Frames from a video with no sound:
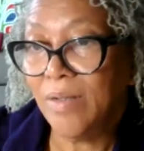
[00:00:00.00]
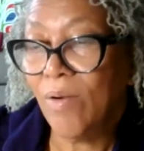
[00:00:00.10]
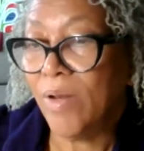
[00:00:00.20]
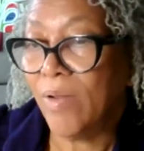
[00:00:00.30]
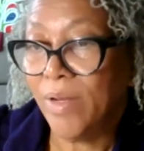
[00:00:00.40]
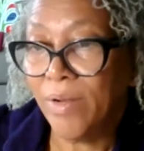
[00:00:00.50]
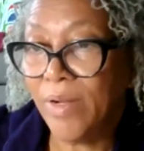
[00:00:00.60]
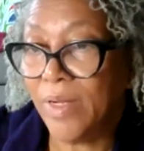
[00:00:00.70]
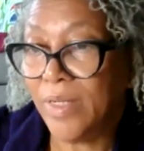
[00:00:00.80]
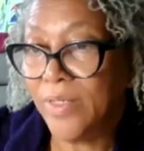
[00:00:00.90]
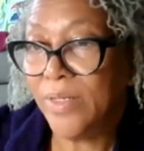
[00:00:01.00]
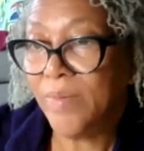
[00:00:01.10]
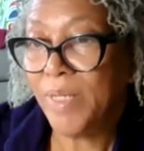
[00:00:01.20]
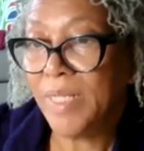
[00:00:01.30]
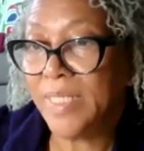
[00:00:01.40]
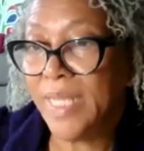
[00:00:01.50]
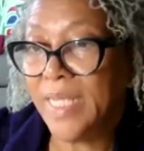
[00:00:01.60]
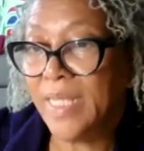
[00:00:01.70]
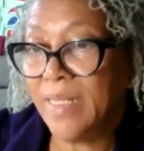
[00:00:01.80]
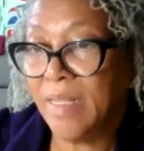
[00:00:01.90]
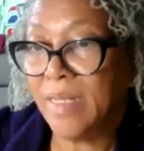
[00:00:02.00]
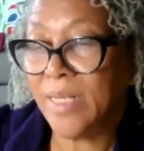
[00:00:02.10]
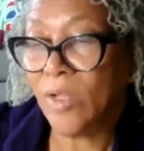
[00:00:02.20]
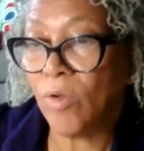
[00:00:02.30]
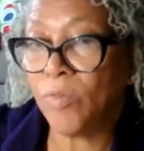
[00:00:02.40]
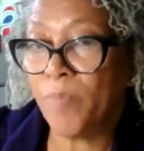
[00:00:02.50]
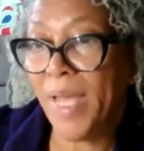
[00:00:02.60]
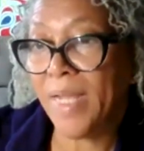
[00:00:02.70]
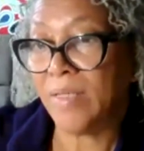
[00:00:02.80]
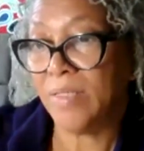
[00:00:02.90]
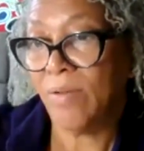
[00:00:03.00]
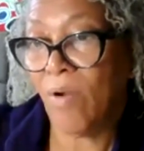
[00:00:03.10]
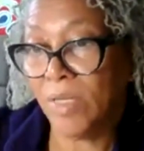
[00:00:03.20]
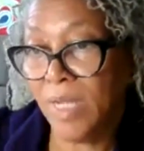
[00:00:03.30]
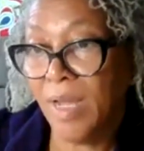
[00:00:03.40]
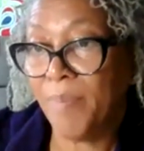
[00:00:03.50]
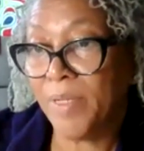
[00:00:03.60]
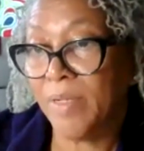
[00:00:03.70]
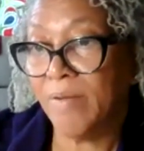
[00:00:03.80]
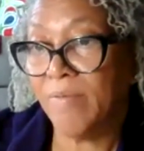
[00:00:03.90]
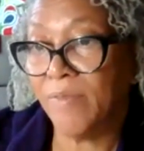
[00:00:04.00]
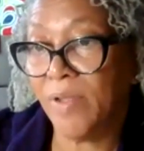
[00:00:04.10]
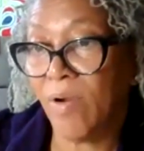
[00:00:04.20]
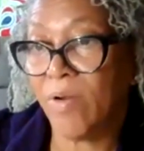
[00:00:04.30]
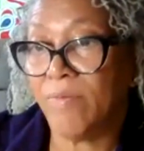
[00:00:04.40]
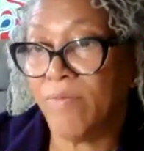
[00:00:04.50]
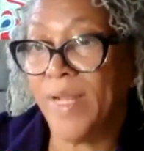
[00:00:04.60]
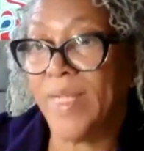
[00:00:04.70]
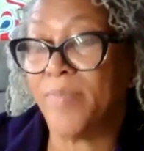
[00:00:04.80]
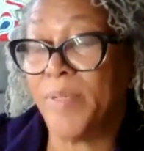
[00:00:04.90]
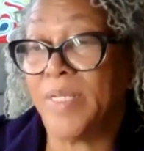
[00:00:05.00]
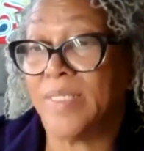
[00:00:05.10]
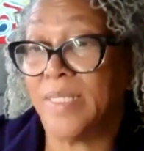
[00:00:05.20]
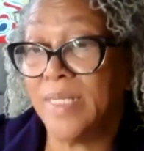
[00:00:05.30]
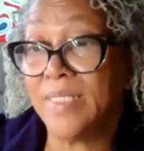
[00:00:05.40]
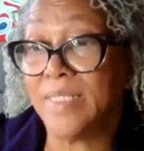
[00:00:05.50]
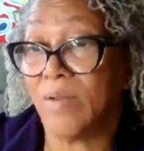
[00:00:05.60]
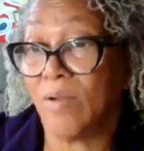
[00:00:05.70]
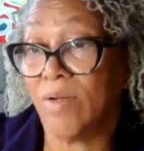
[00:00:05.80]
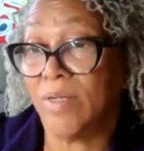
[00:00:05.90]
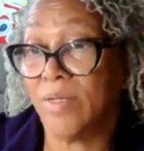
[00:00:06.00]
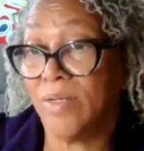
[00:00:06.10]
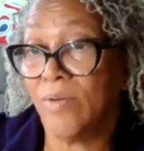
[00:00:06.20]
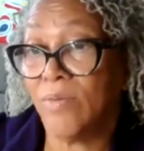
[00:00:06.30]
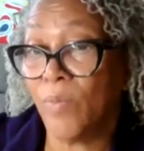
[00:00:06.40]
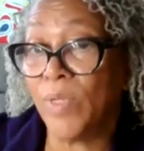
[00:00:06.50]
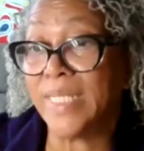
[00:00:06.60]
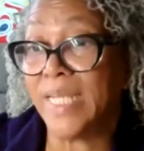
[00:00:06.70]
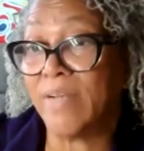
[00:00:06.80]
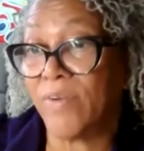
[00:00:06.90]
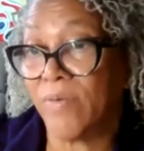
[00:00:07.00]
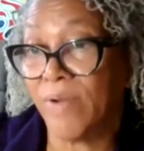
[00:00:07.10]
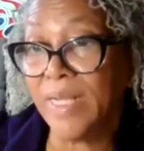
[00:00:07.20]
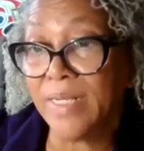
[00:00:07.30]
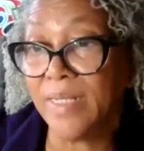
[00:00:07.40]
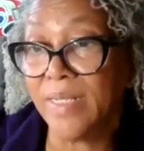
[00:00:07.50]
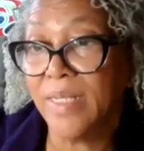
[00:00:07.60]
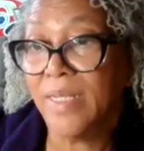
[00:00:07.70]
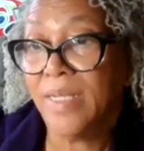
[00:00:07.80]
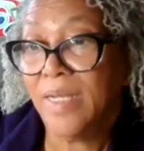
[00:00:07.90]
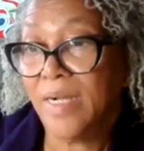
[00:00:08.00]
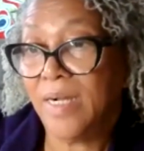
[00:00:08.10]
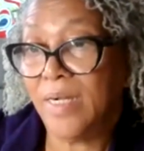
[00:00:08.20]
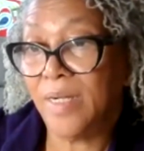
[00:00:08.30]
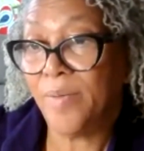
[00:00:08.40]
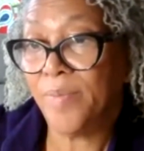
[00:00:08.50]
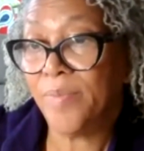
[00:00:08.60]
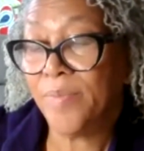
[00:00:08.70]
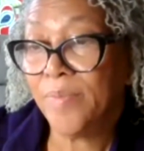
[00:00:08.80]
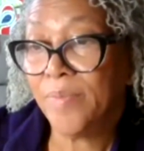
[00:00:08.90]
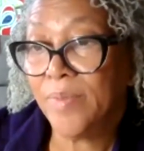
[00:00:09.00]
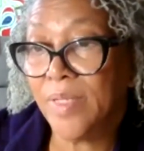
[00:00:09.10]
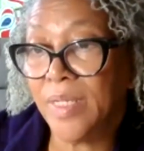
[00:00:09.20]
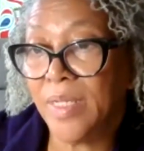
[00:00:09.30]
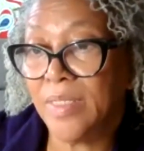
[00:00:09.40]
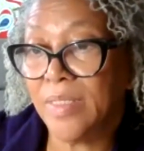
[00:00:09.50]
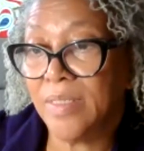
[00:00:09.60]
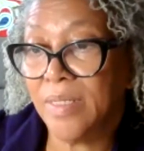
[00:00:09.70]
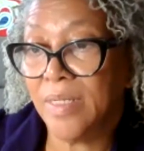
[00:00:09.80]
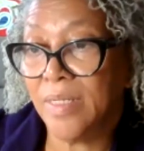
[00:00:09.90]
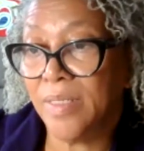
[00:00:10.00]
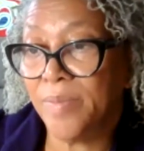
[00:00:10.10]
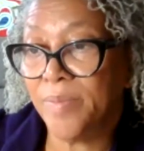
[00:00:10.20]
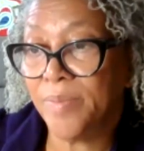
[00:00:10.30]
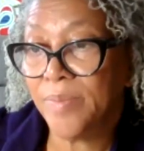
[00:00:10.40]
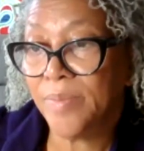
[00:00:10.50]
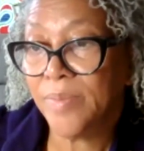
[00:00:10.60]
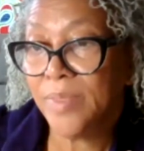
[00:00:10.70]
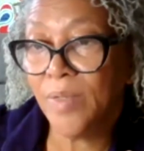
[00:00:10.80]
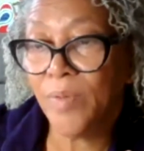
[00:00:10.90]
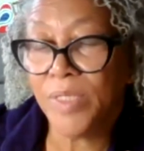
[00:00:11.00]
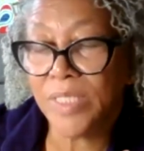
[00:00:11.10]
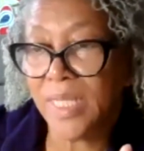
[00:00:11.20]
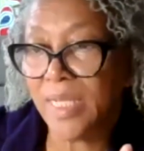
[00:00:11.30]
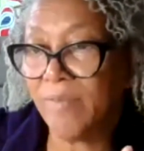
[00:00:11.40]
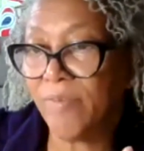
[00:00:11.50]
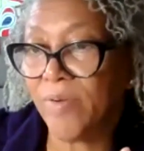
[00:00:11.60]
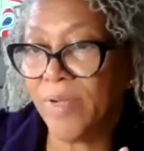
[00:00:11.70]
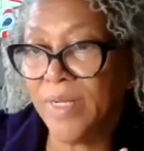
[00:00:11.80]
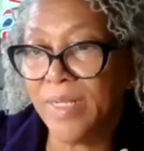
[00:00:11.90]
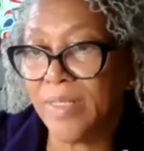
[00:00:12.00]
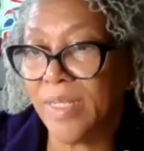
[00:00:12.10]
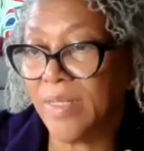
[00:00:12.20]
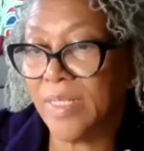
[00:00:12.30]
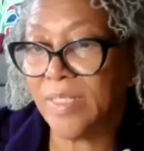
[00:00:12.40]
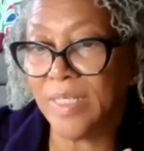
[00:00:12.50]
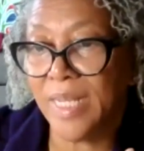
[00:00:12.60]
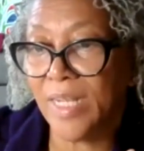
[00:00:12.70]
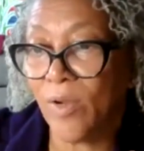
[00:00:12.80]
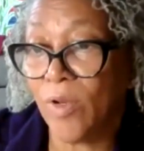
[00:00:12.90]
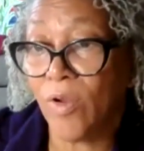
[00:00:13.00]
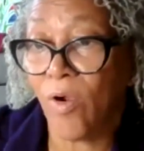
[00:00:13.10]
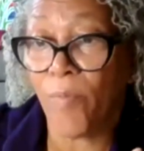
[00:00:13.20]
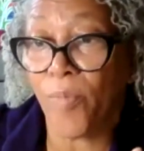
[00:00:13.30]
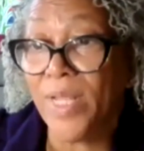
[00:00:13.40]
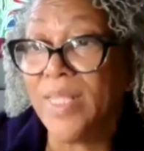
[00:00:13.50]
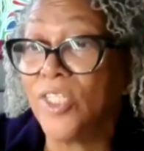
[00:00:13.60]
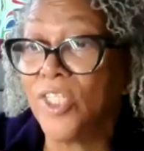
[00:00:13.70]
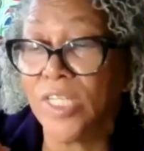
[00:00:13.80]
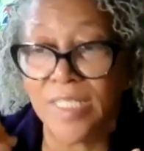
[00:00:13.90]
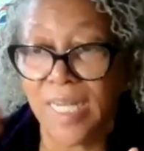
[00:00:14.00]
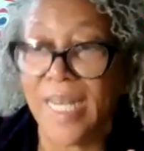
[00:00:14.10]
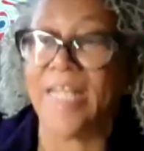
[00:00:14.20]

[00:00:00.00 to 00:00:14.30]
on and on, you know what I mean? And it goes back to our topic of the art of rest, because it is an art, that we take for granted. And we just take it for granted that it's breathing is a